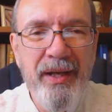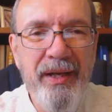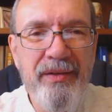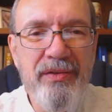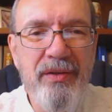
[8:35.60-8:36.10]

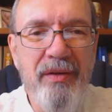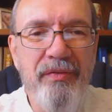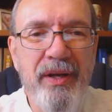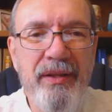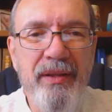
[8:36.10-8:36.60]
and
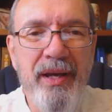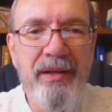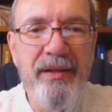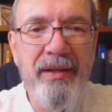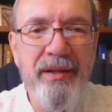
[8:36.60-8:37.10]
stuff like
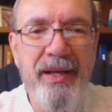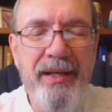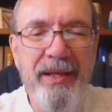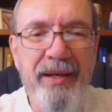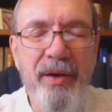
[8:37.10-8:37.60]
that, and
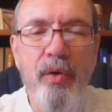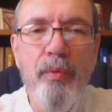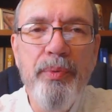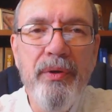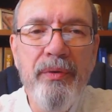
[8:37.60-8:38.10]
that can
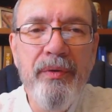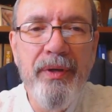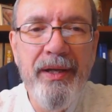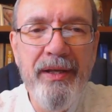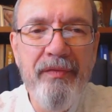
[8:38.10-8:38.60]
help you
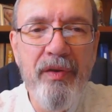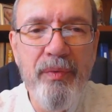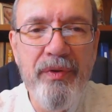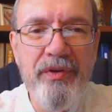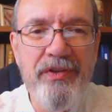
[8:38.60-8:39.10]

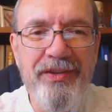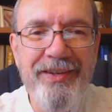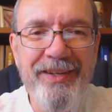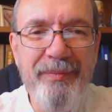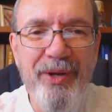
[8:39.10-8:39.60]
even with just
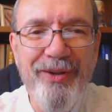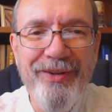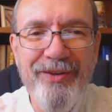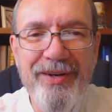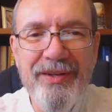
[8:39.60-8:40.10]
an
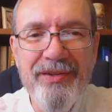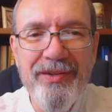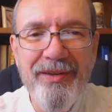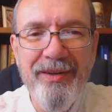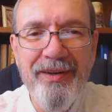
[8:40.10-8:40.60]
email
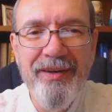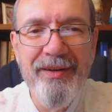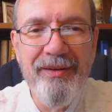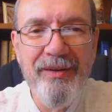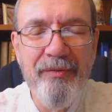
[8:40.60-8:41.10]
address and a
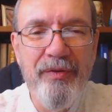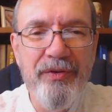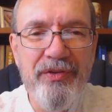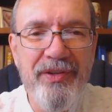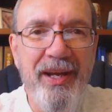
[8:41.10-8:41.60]

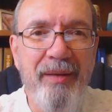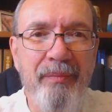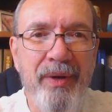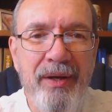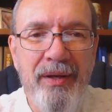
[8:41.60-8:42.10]
first name.